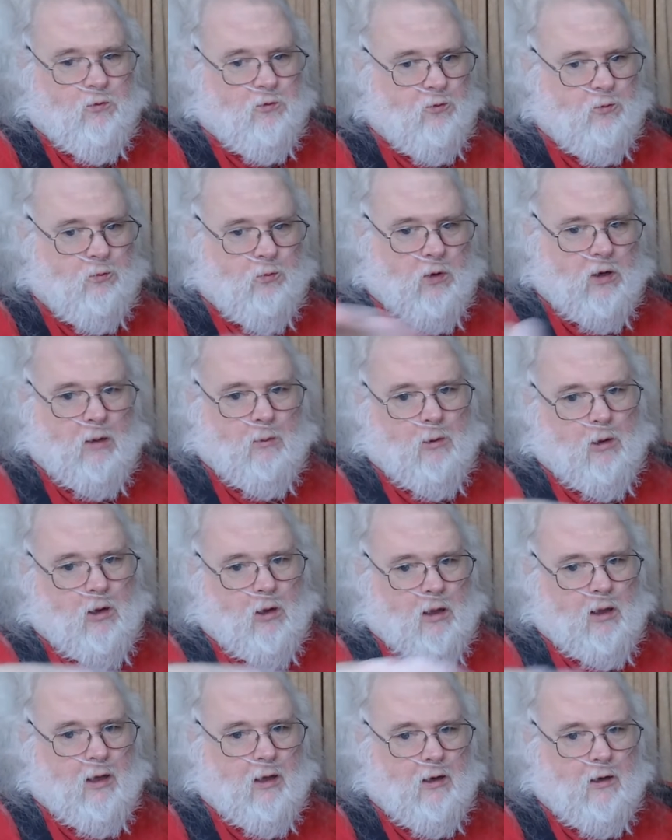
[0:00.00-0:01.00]
spread them
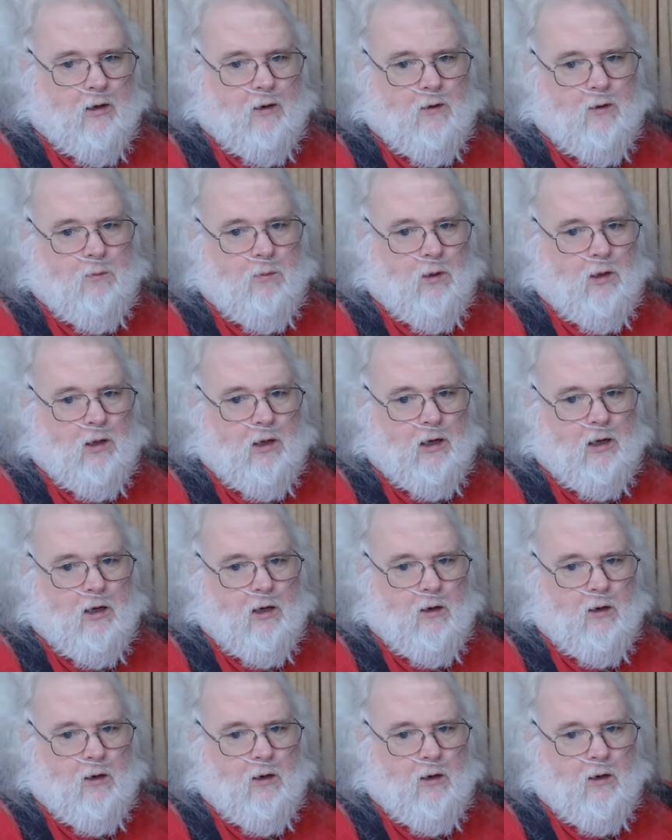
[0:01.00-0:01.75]
all out on the plate,